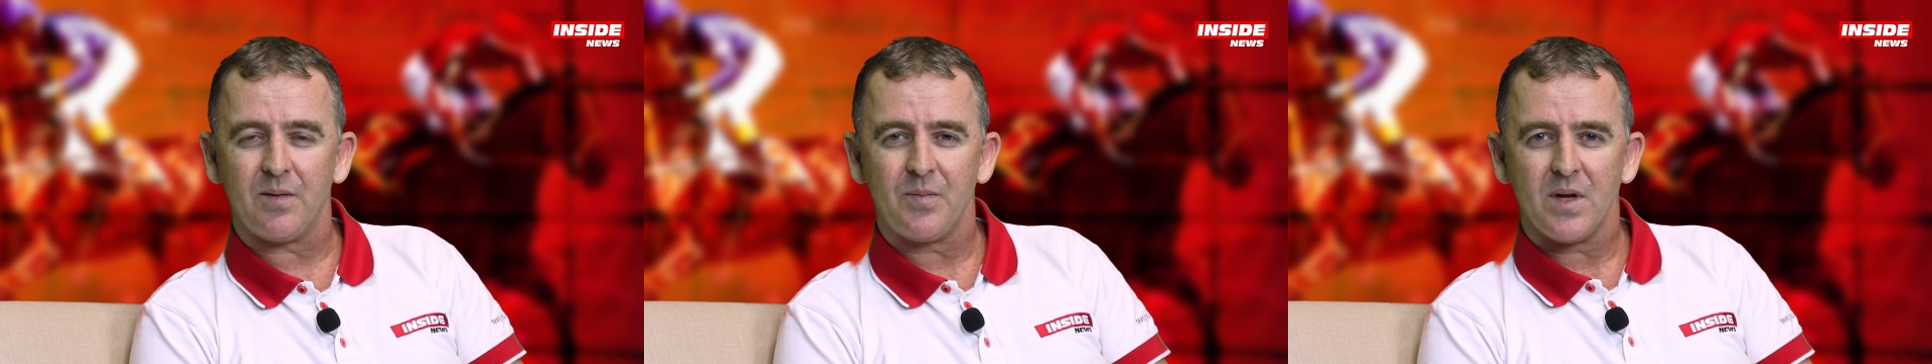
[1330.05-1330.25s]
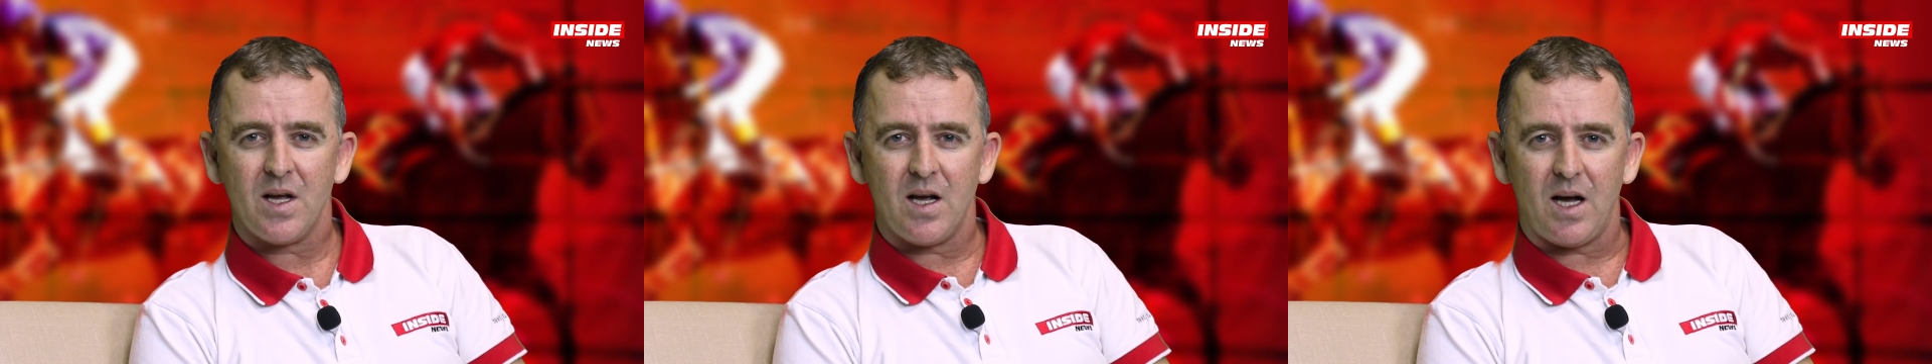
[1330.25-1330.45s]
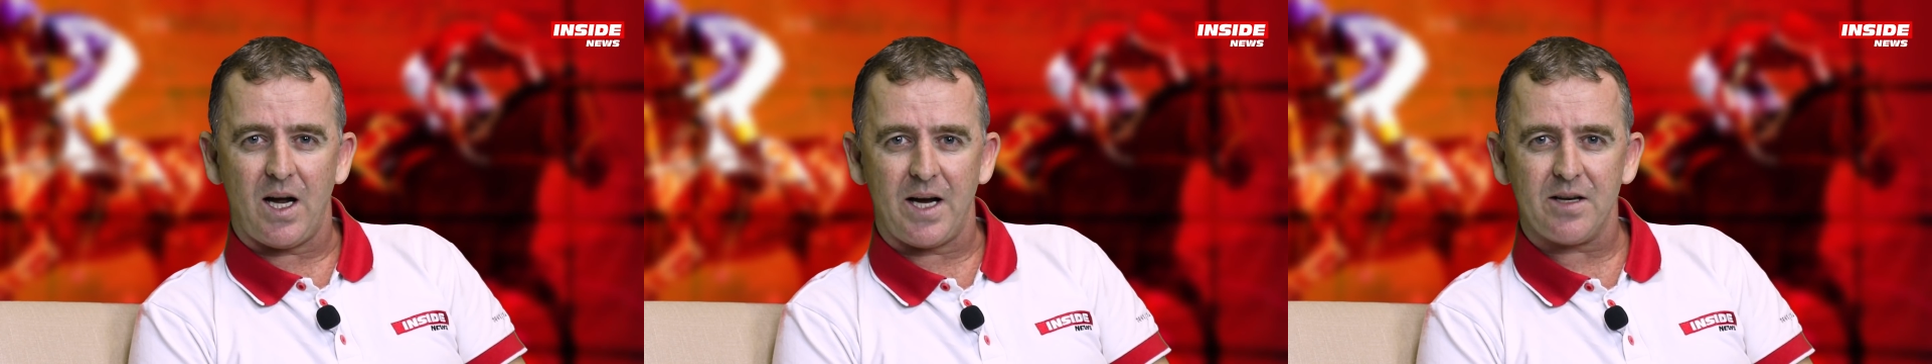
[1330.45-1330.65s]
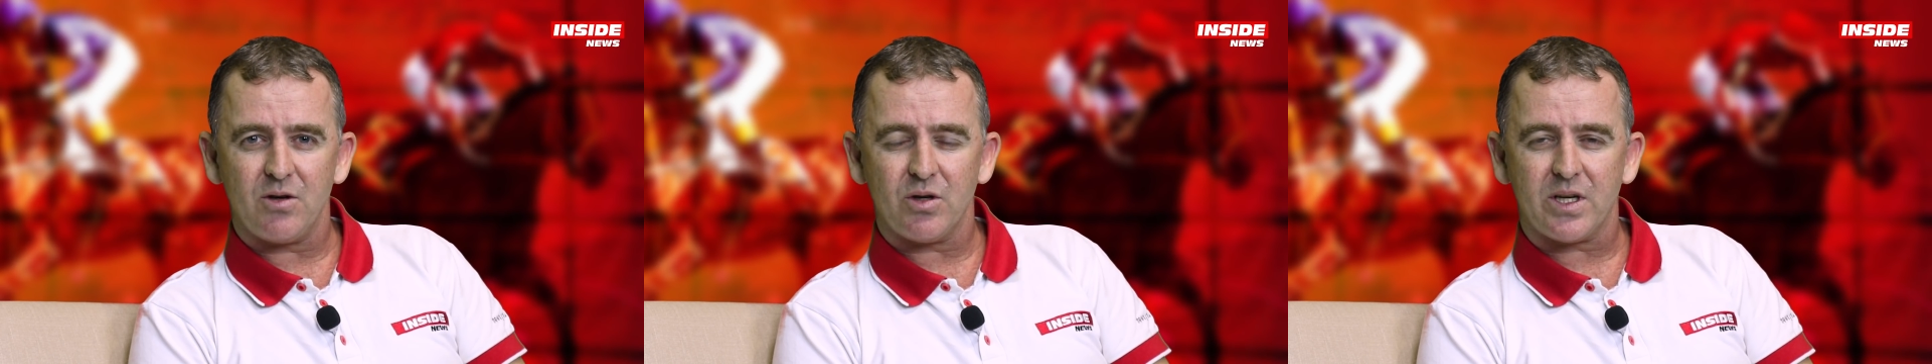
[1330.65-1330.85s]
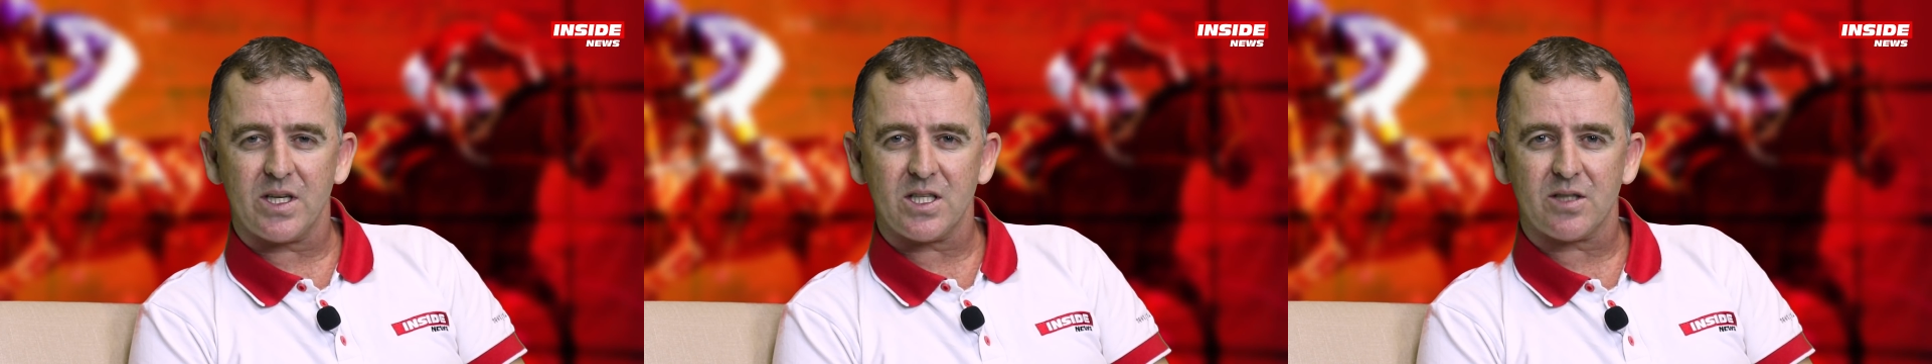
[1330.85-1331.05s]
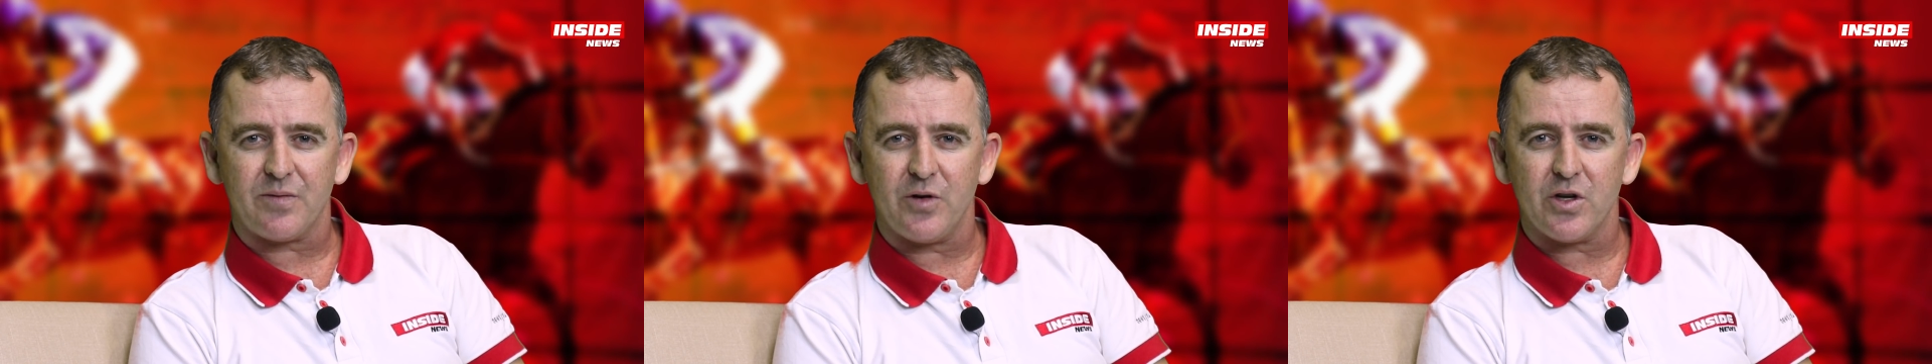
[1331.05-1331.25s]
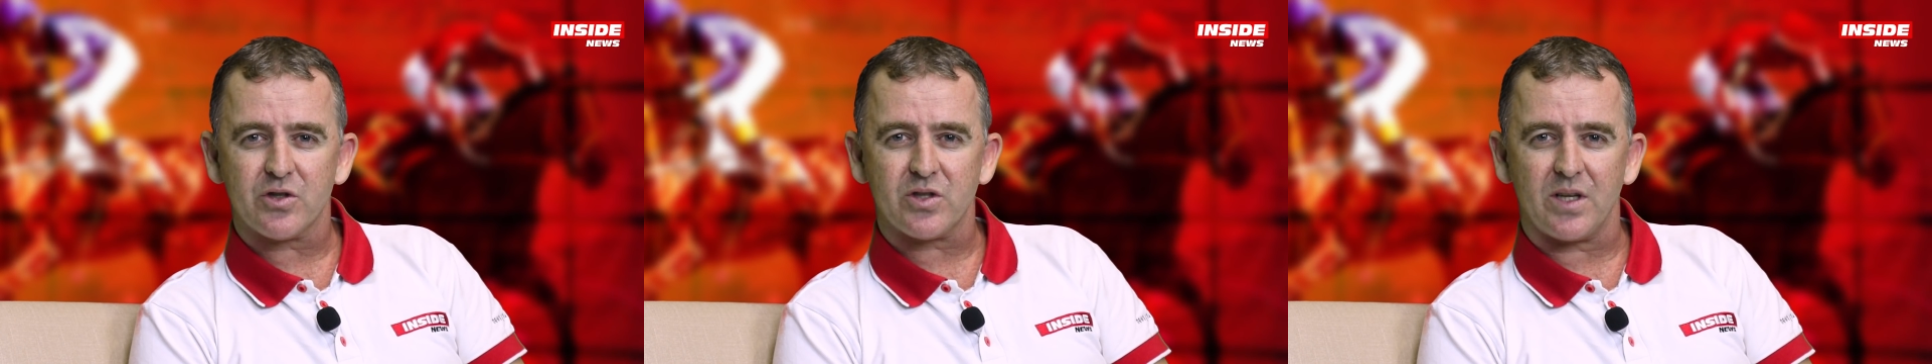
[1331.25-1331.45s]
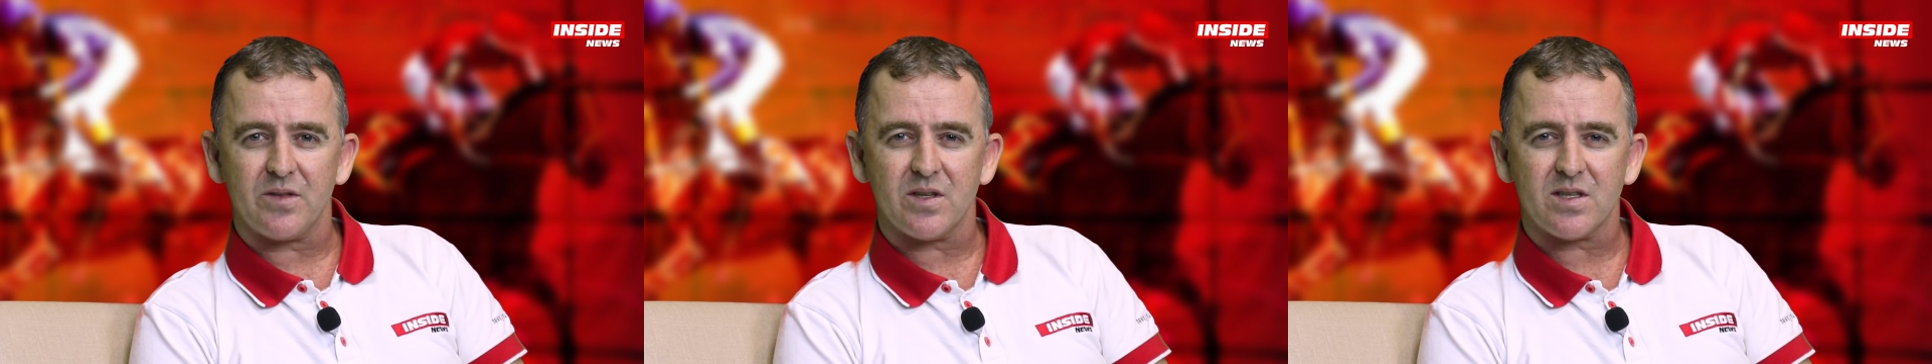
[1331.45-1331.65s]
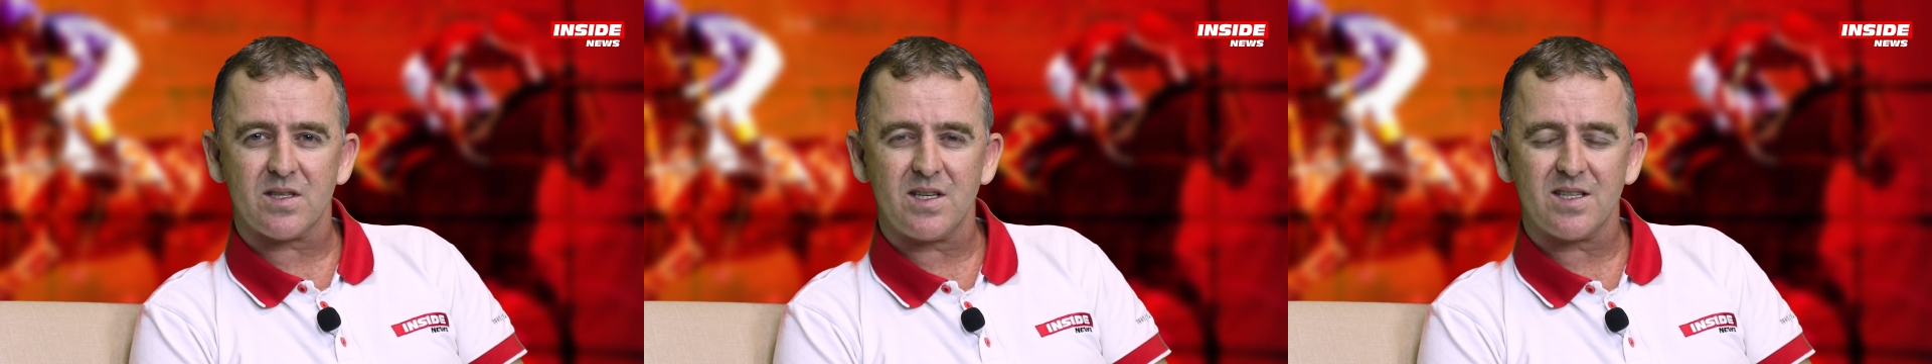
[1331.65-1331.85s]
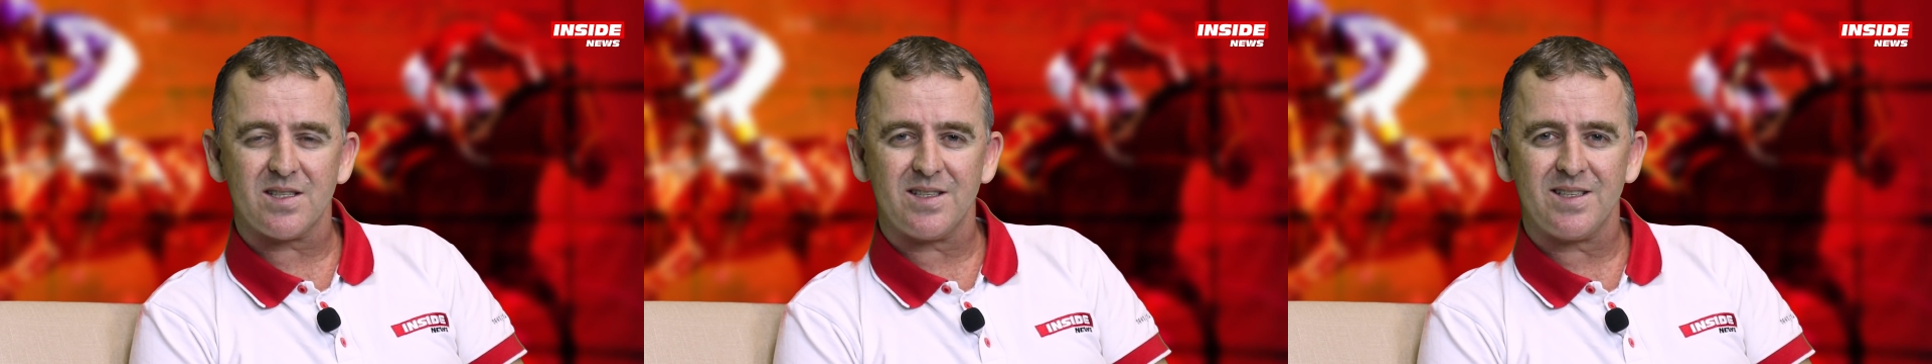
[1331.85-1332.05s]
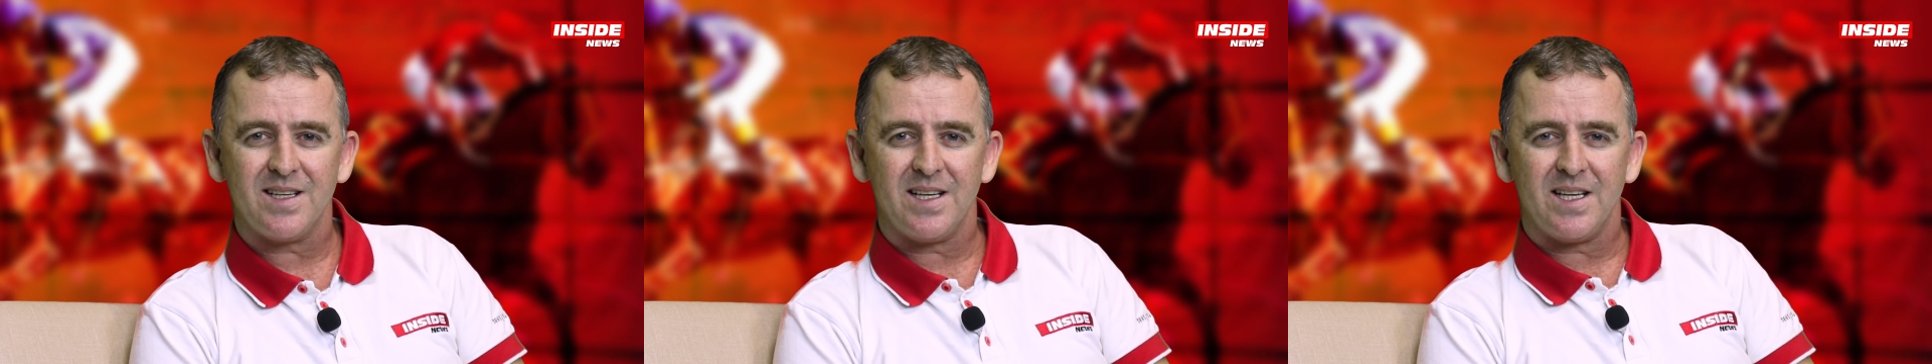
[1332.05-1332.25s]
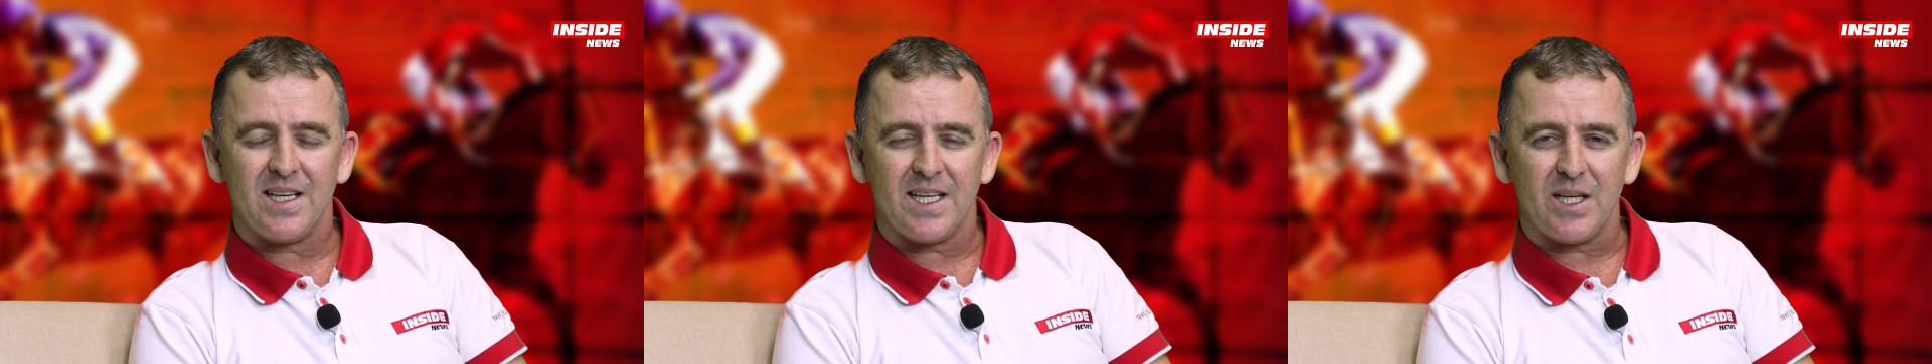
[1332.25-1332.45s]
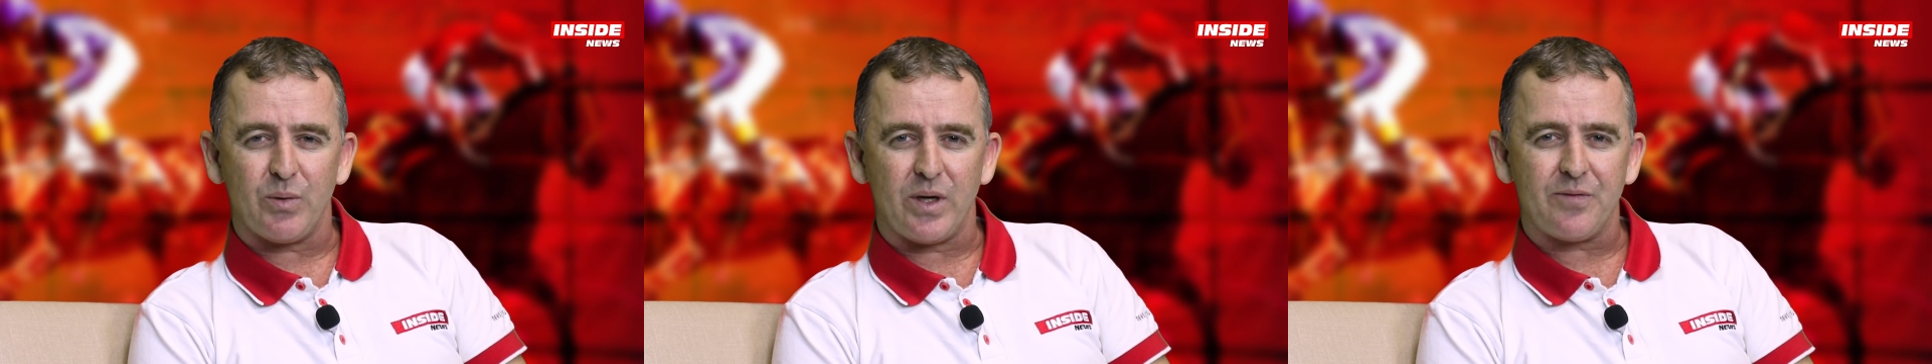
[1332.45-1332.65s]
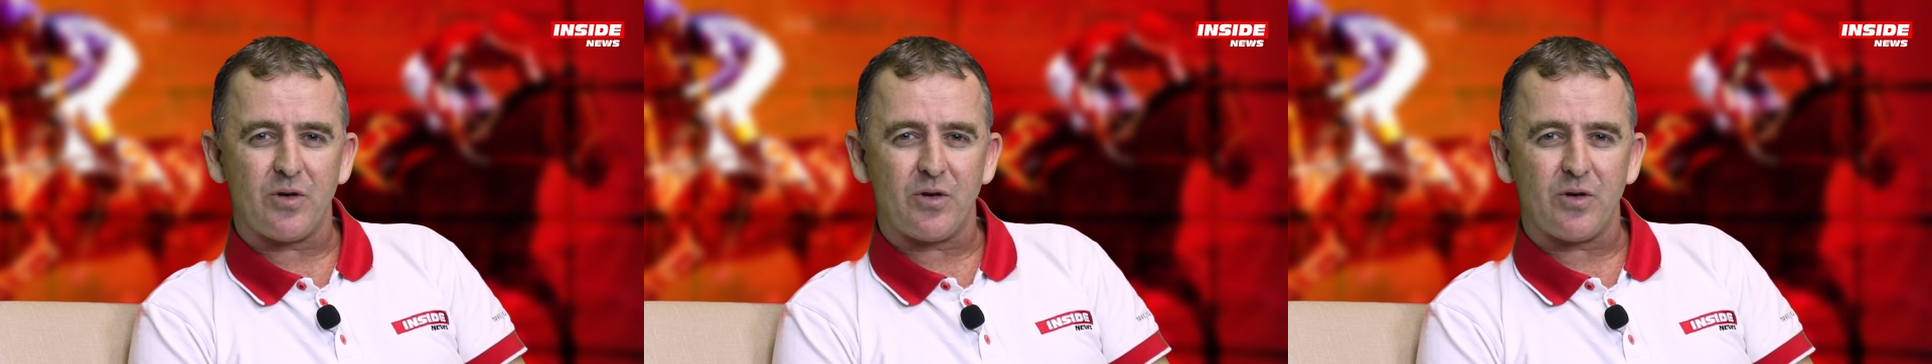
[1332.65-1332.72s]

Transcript: And I had a look at his first run this season.